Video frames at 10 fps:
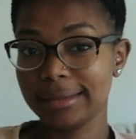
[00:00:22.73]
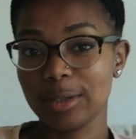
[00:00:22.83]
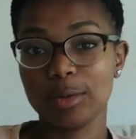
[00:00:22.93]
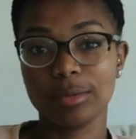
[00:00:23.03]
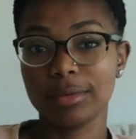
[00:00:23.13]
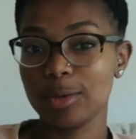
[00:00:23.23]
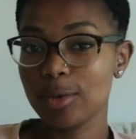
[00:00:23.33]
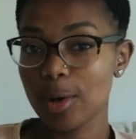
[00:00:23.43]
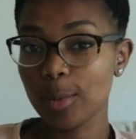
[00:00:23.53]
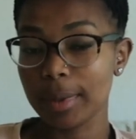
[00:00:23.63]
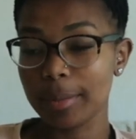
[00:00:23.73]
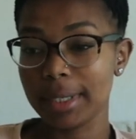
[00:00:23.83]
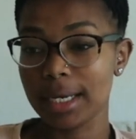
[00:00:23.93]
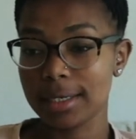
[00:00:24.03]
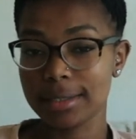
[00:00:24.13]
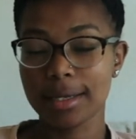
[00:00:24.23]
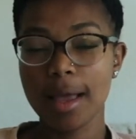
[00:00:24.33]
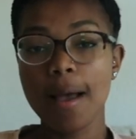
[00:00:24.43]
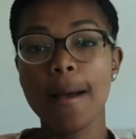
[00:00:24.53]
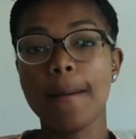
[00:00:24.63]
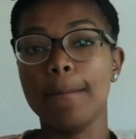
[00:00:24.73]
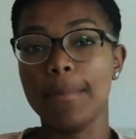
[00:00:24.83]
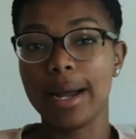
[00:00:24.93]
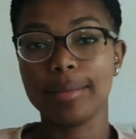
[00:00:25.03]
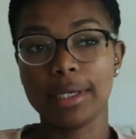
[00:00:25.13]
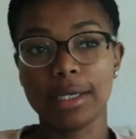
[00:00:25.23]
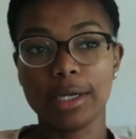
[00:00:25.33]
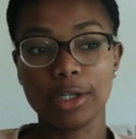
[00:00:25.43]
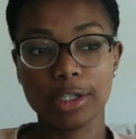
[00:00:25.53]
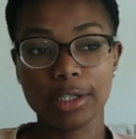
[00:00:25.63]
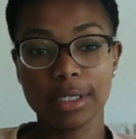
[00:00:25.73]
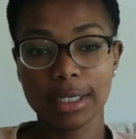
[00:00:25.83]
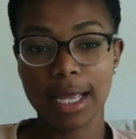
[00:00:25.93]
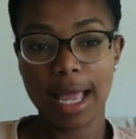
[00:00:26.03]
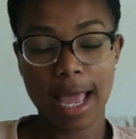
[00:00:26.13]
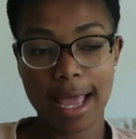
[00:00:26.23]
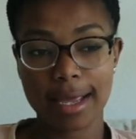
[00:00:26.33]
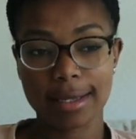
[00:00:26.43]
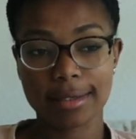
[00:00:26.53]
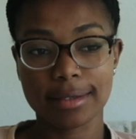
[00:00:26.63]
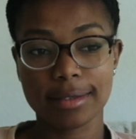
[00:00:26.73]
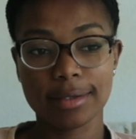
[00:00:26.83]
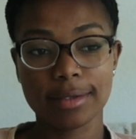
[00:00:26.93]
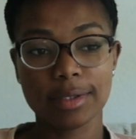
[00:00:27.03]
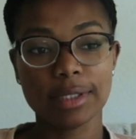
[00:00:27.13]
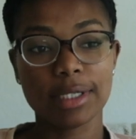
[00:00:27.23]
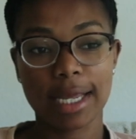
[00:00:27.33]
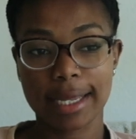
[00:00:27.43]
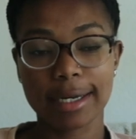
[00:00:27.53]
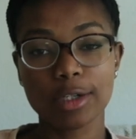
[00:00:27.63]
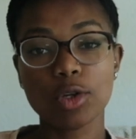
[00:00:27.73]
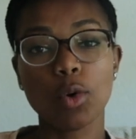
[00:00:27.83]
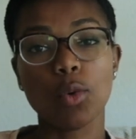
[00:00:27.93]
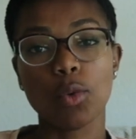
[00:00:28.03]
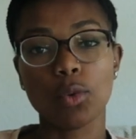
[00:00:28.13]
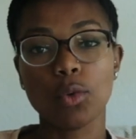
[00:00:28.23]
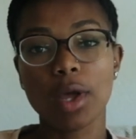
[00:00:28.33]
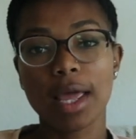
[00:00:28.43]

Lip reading: don't quote me, because mommyhood has taken a toll